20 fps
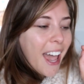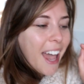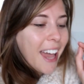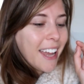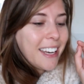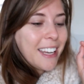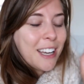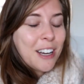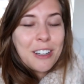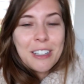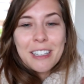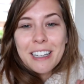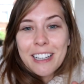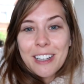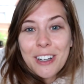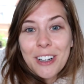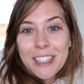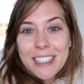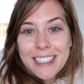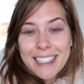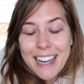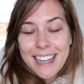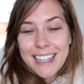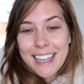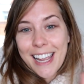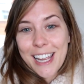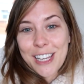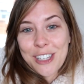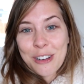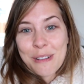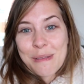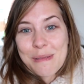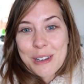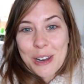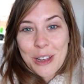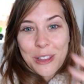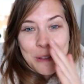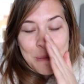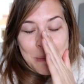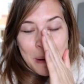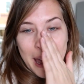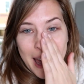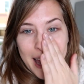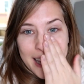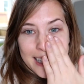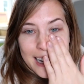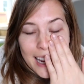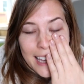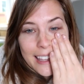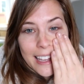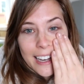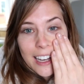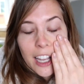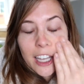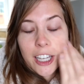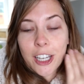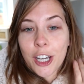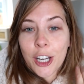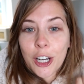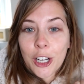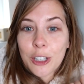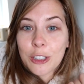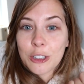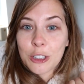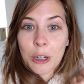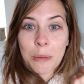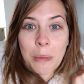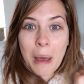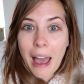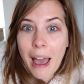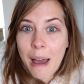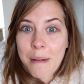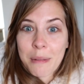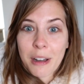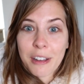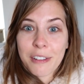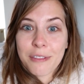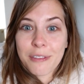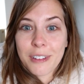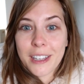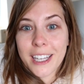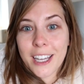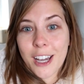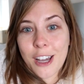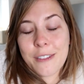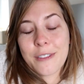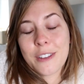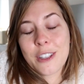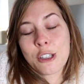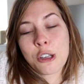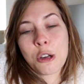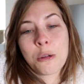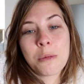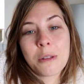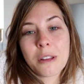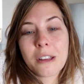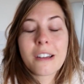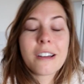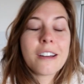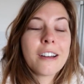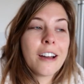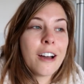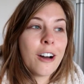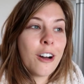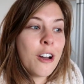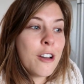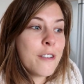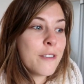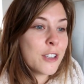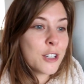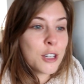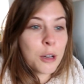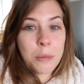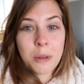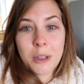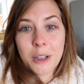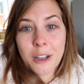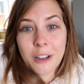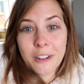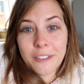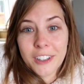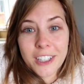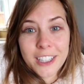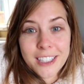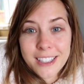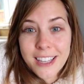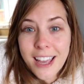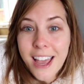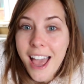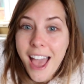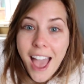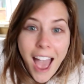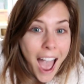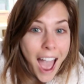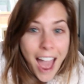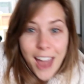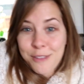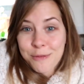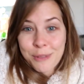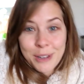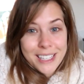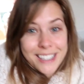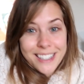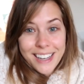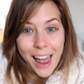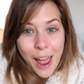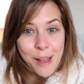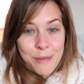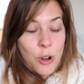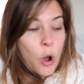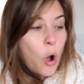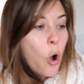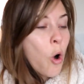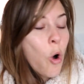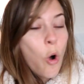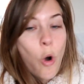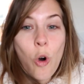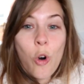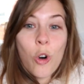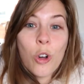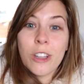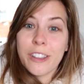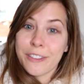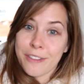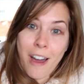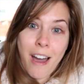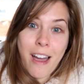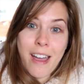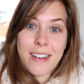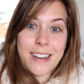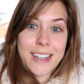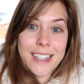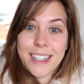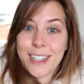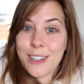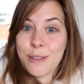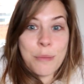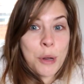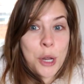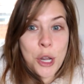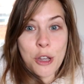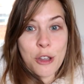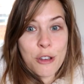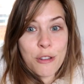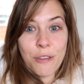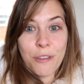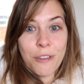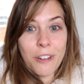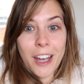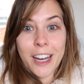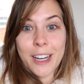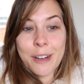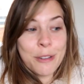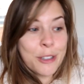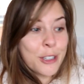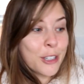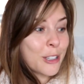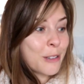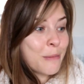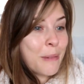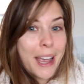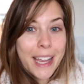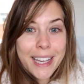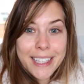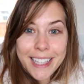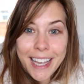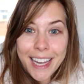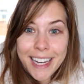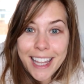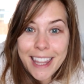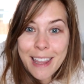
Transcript: And he got his teddy, jumped on the bed, and then like curled up at my feet over the top of the covers. And we slept all night, and he didn't move, and it was just amazing.